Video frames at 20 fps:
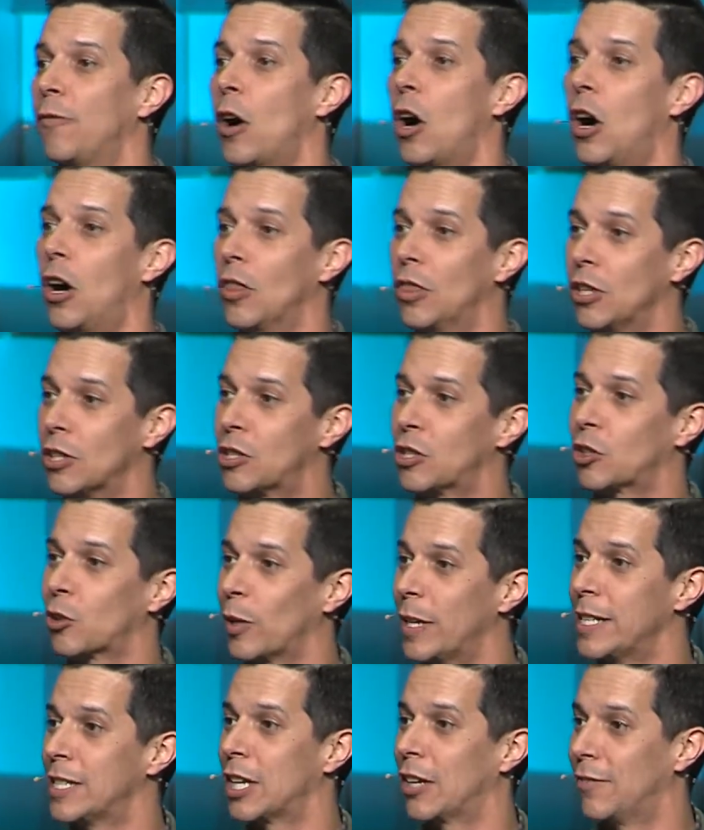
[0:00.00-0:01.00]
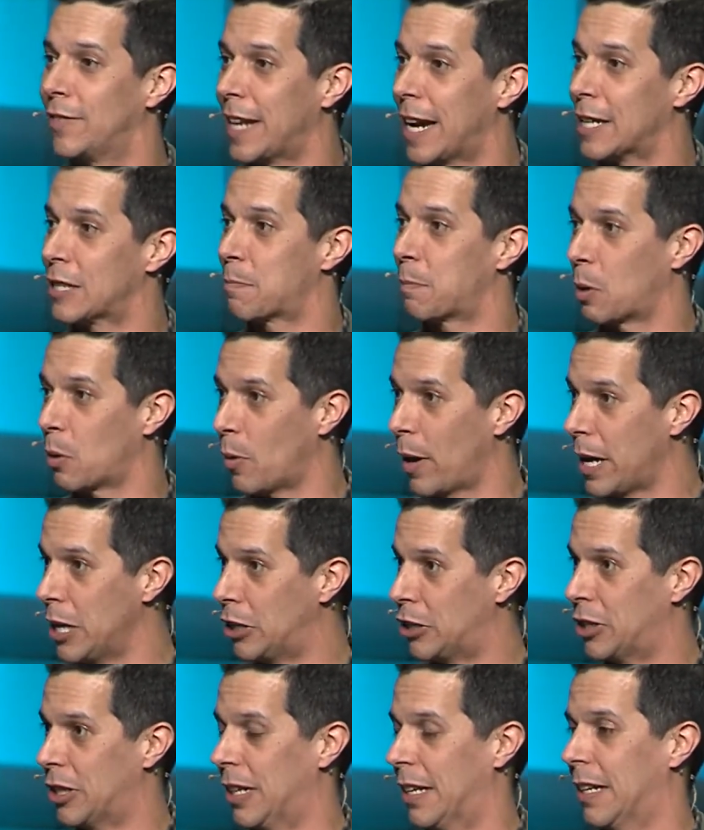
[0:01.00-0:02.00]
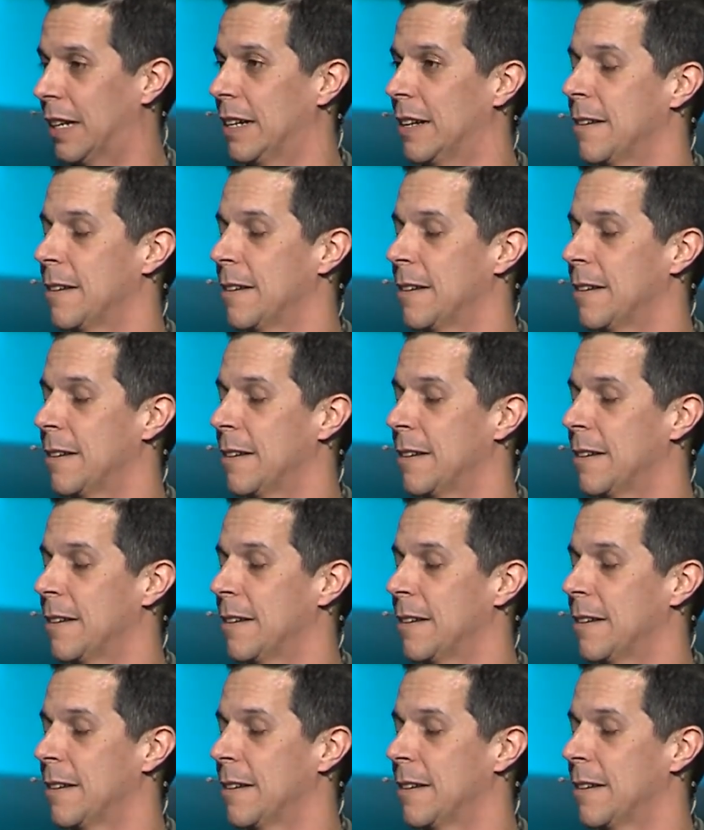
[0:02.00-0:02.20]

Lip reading: on the streets of desperation.